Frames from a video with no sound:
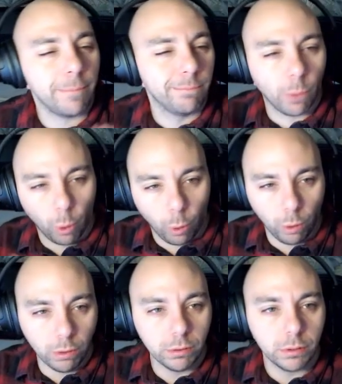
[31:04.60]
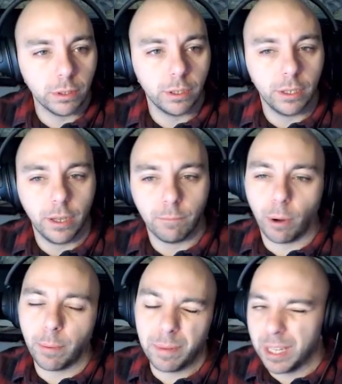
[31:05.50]
it more
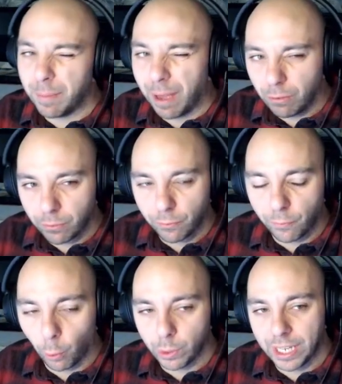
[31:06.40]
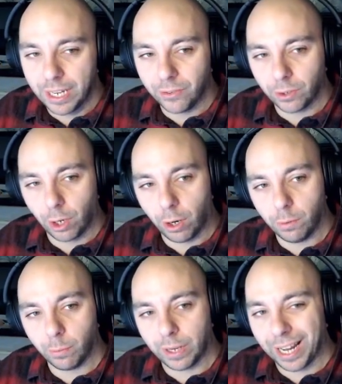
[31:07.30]
probably about four years ago
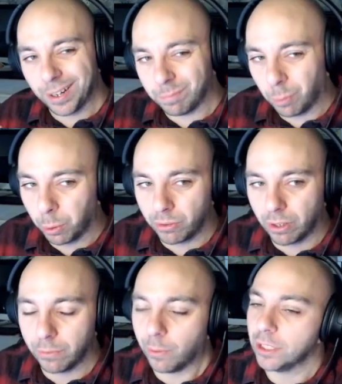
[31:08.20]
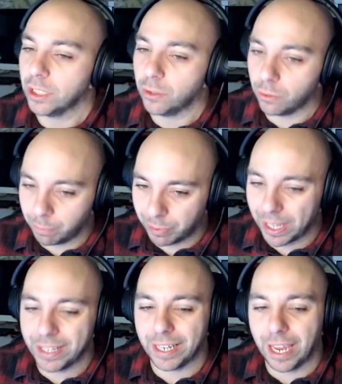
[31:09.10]
when I had more time to actually
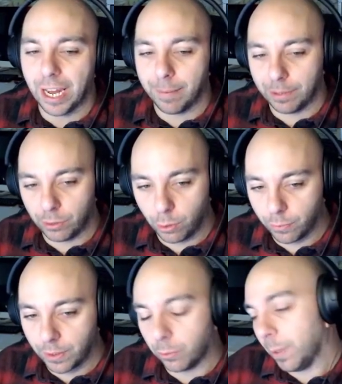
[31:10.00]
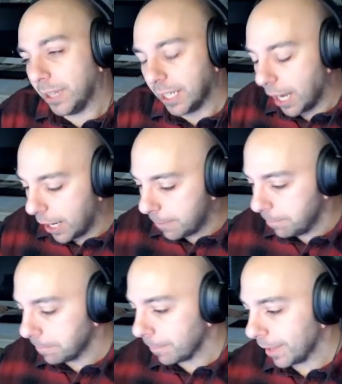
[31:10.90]
play the game and do things with the game.
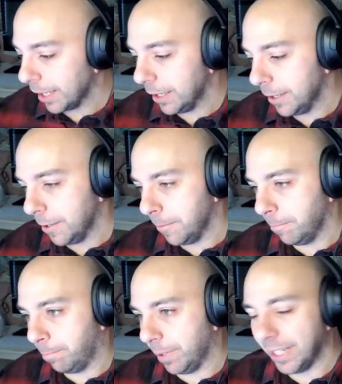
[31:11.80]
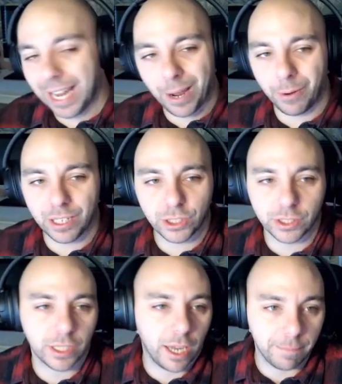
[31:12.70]
But now I
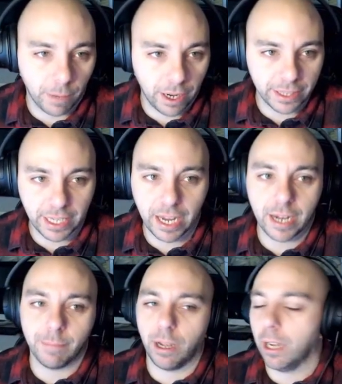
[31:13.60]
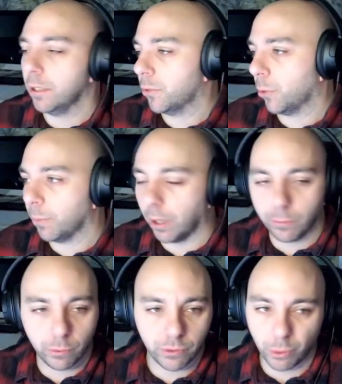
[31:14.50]
just admire the game. I
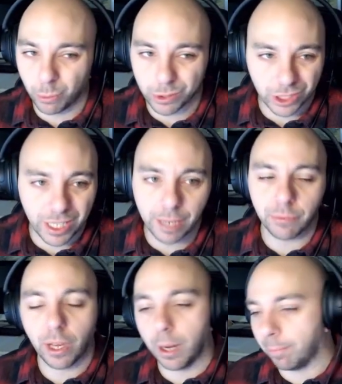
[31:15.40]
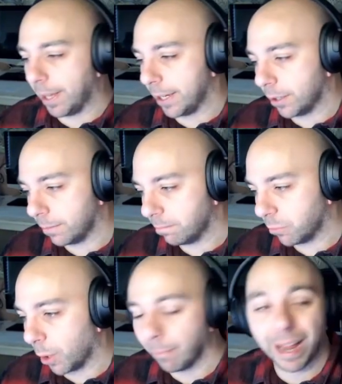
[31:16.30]
sometimes still watch clips. I play
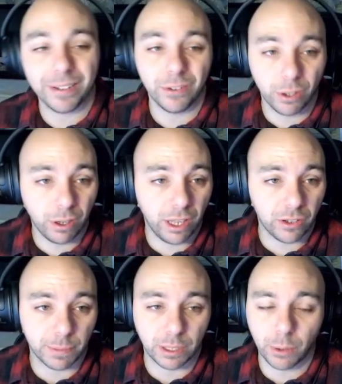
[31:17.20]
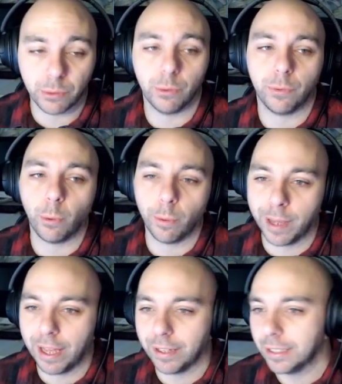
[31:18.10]
Commander as my go-to
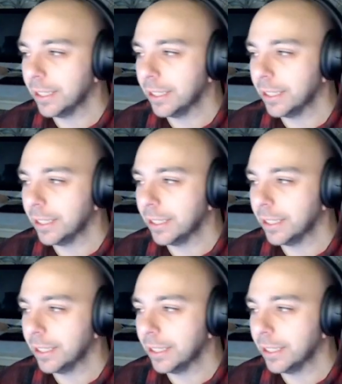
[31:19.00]
format.